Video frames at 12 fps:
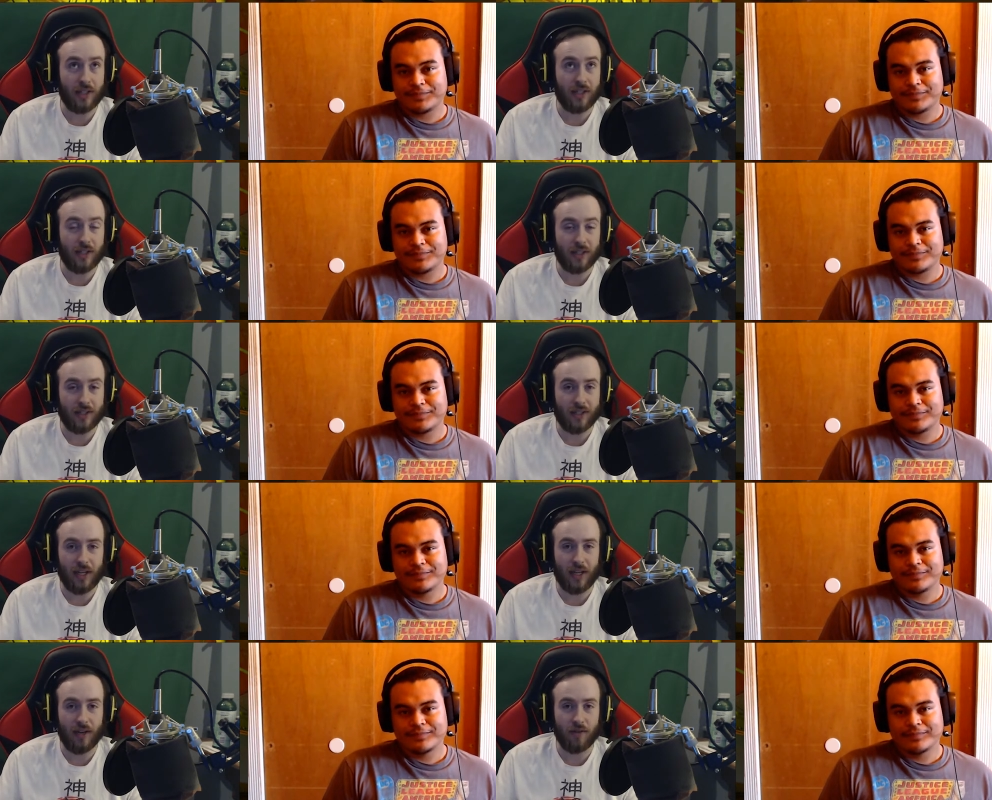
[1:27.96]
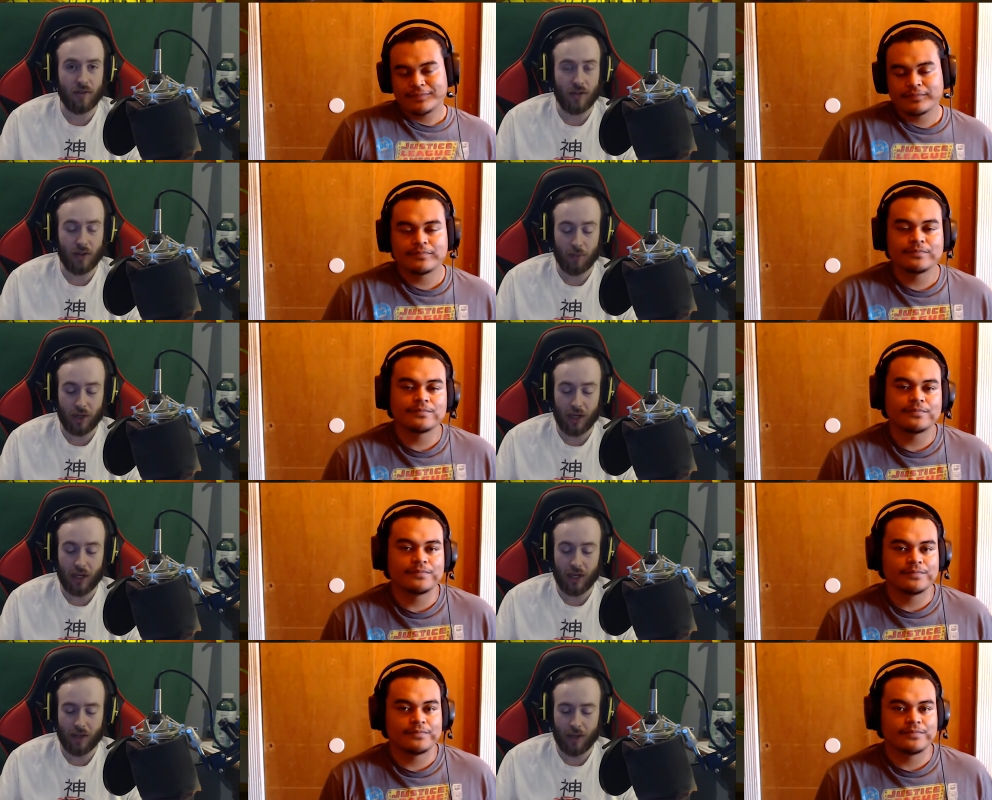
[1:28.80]
Speaker 1: seen in the beginning of
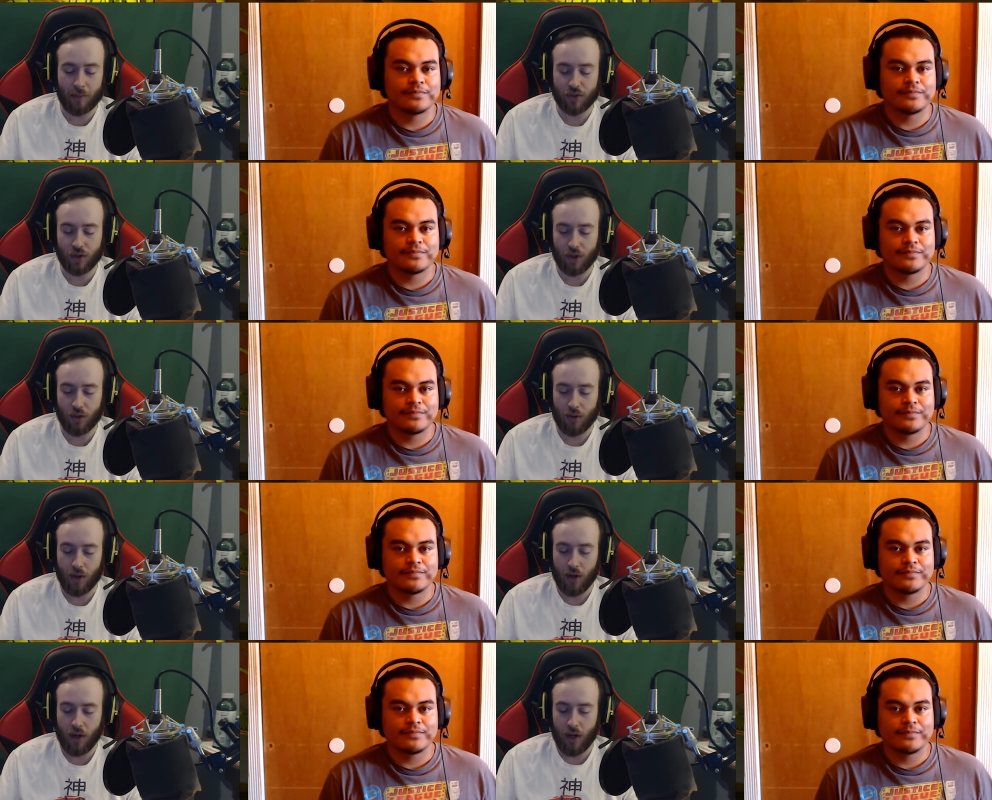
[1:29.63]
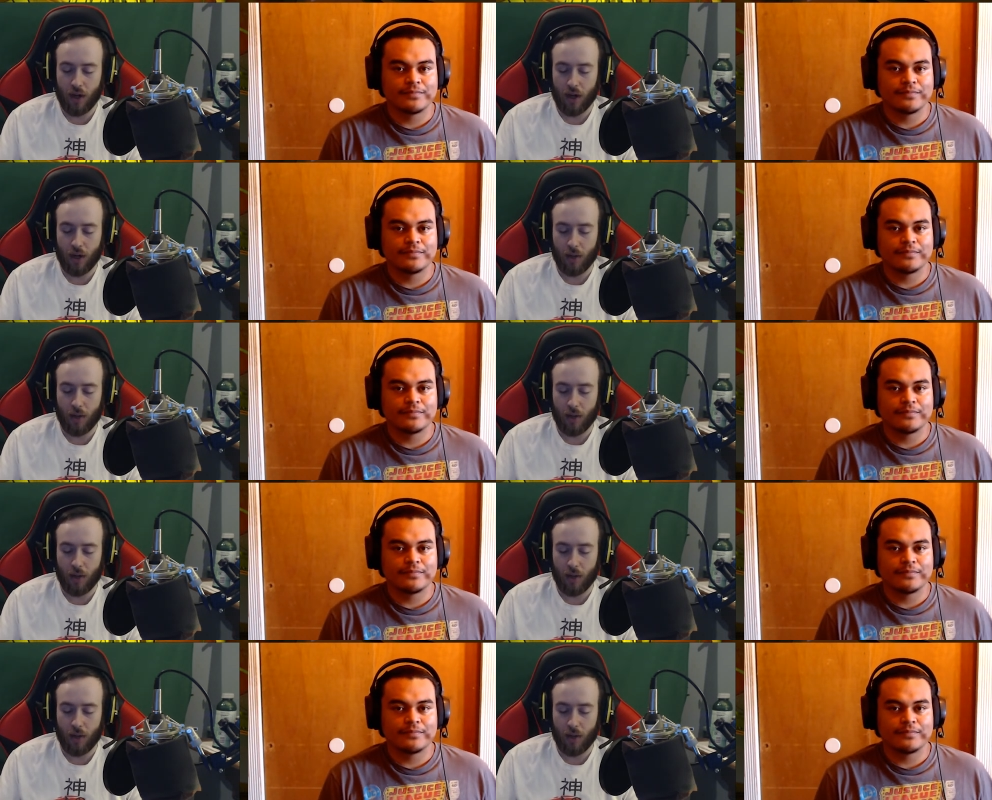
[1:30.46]
the episode, um,